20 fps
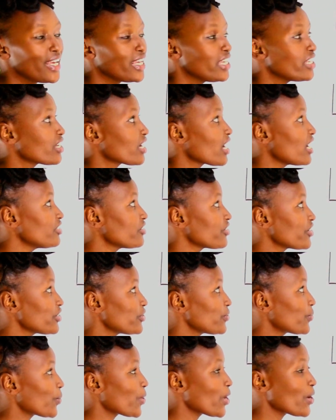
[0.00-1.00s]
In
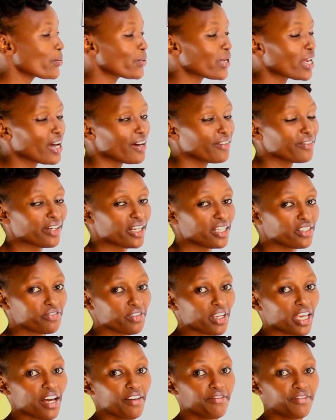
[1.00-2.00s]
countries where we have
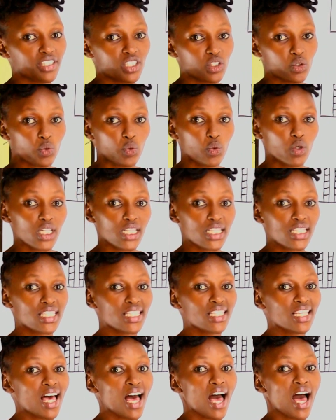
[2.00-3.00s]
cavity walls,
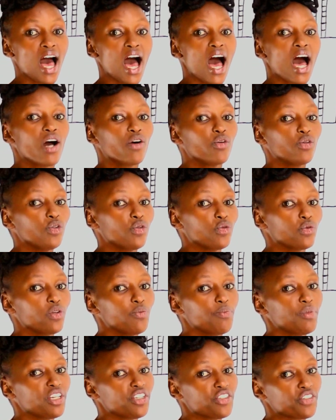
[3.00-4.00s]
how do
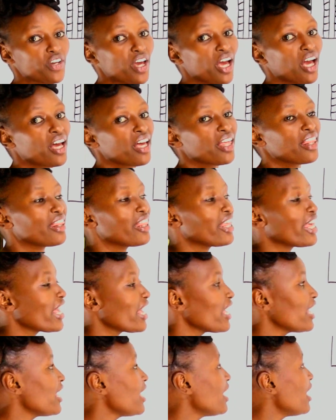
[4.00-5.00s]
we measure
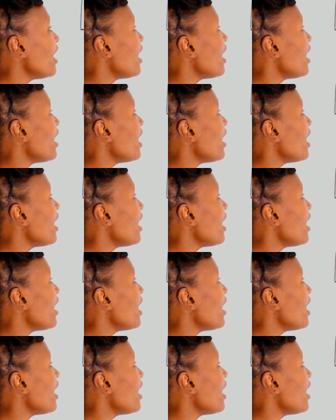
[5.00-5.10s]
the